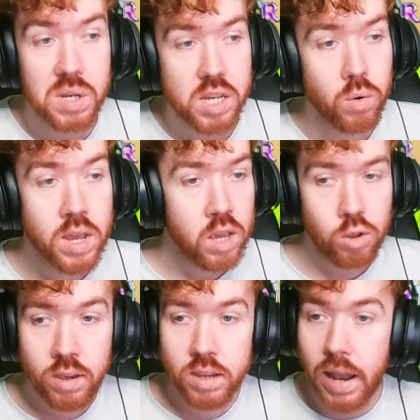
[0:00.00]
So
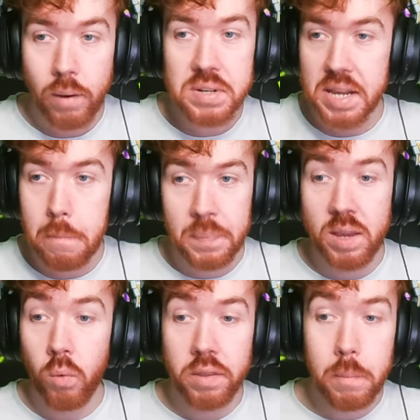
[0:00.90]
you can, like, once again, be
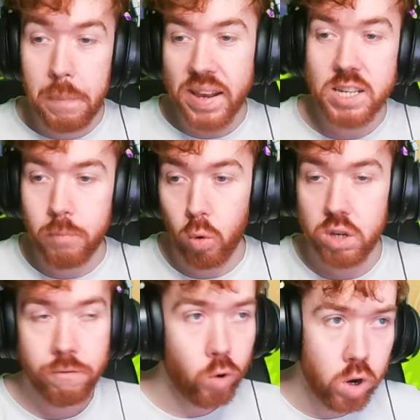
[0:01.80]
one of the best supports
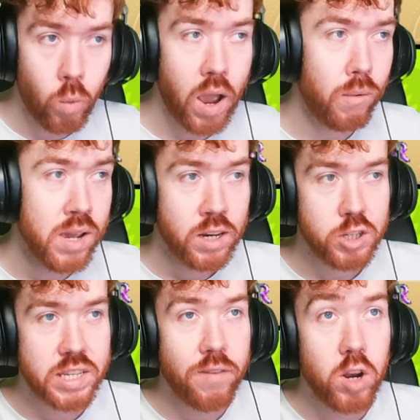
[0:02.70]
for Noelle,
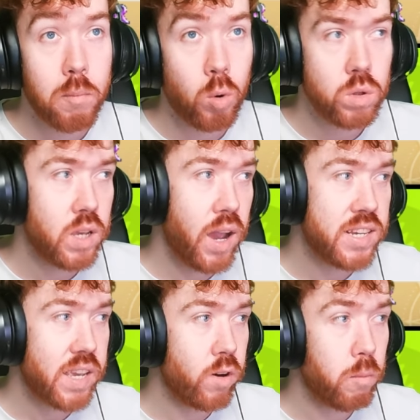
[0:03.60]
just giving her more turns,
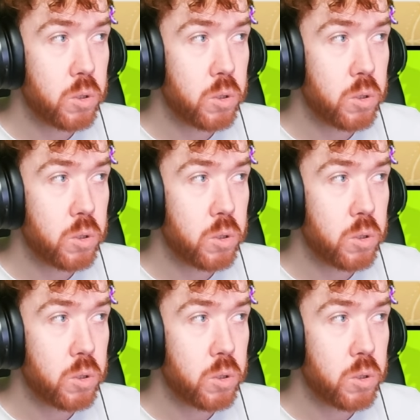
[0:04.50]
giving her more